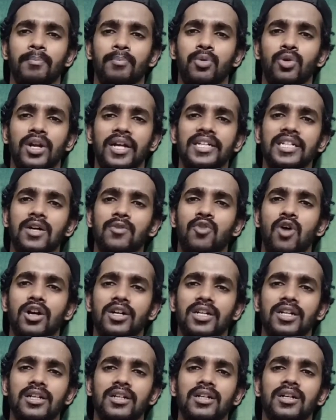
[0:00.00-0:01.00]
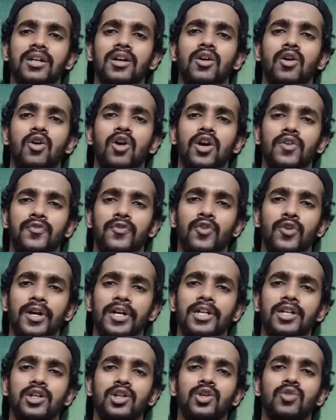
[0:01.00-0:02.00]
pulling the water or
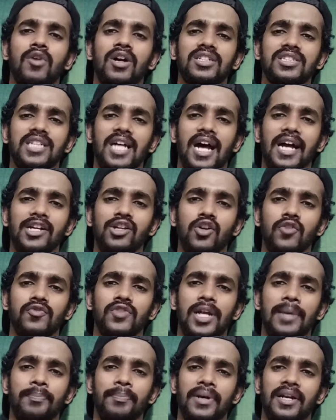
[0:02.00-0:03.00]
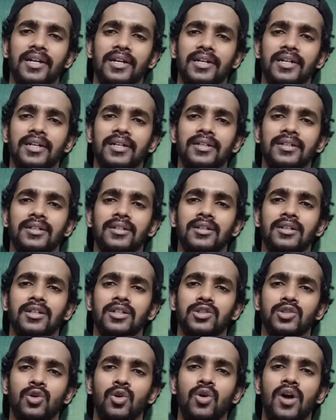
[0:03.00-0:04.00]
fluid towards the eye of the impeller.
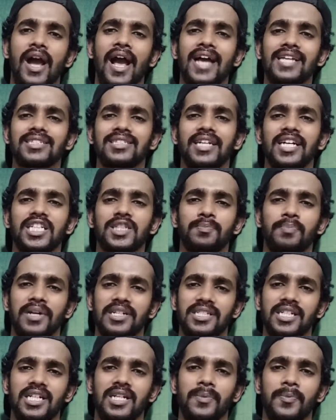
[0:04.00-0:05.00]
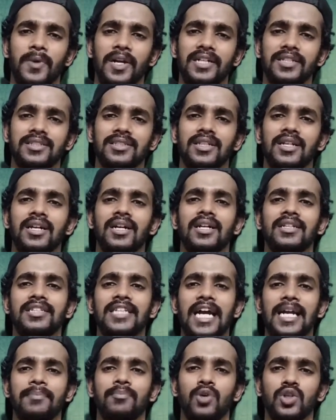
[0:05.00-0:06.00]
So as there is pressure difference, the
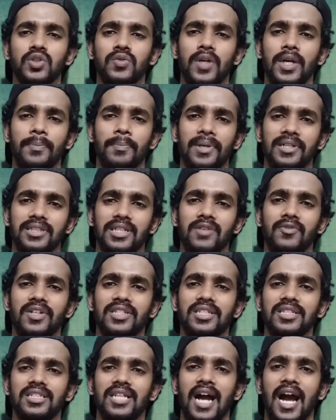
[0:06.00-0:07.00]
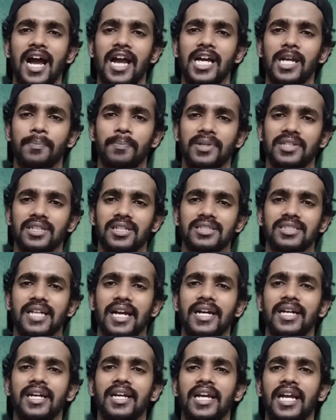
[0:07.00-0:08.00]
atmospheric pressure, which is higher pressure
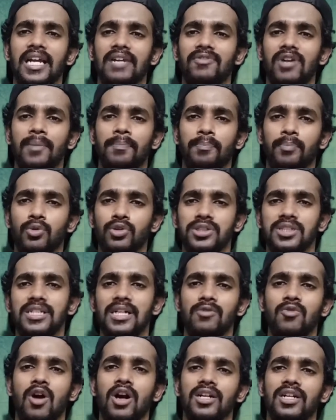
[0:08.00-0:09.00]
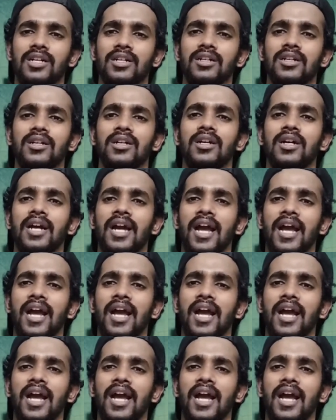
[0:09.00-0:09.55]
side, it will push the water